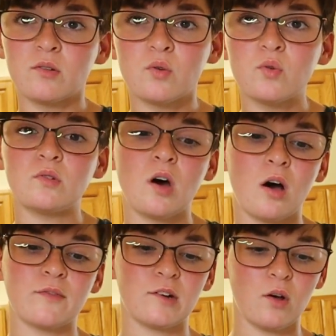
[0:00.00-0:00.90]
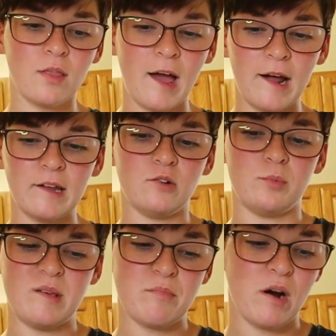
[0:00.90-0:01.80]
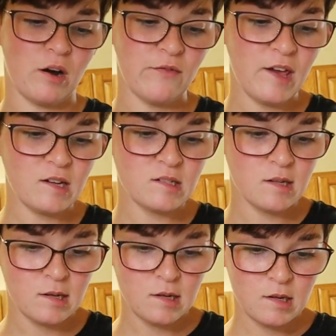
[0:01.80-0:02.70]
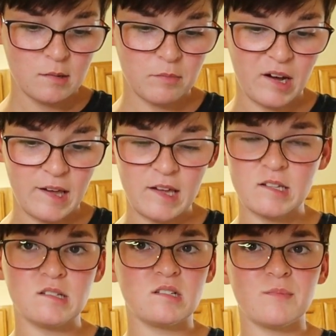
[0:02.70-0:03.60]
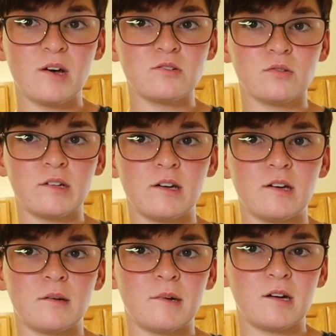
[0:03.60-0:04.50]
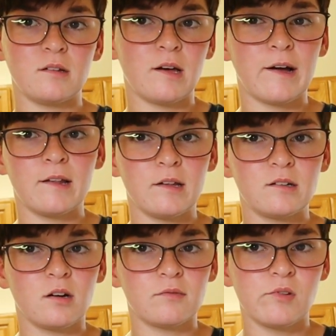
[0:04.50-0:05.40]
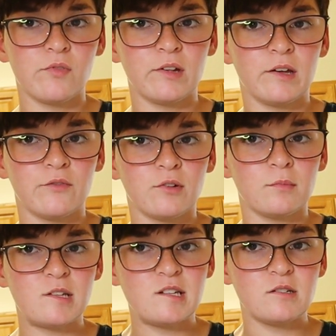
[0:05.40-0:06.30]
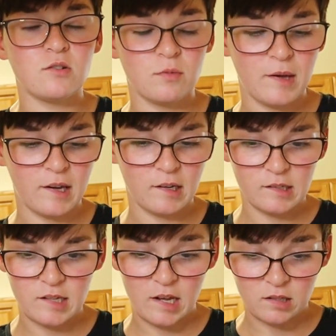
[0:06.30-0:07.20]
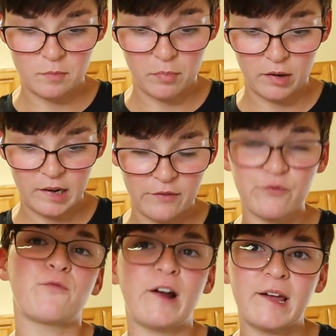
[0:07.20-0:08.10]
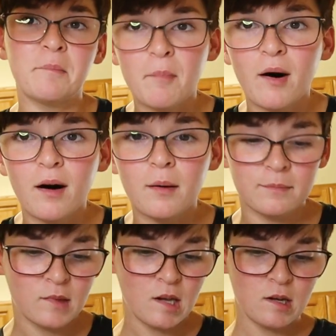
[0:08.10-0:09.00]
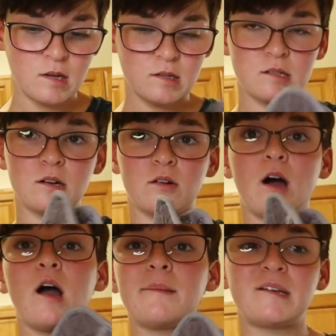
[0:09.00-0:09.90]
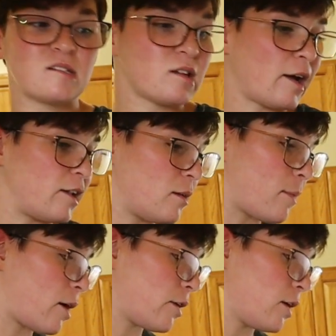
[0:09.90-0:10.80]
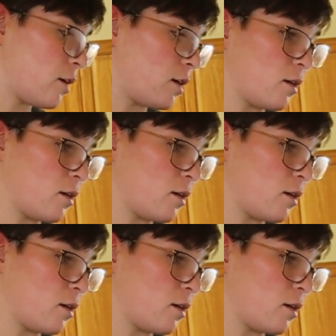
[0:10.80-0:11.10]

cooled off and all that, it'll be perfect. But it smells really good. I'm not gonna lie, I licked off the filling from the toothpick and it tastes pretty freaking bomb. So I'm excited about it.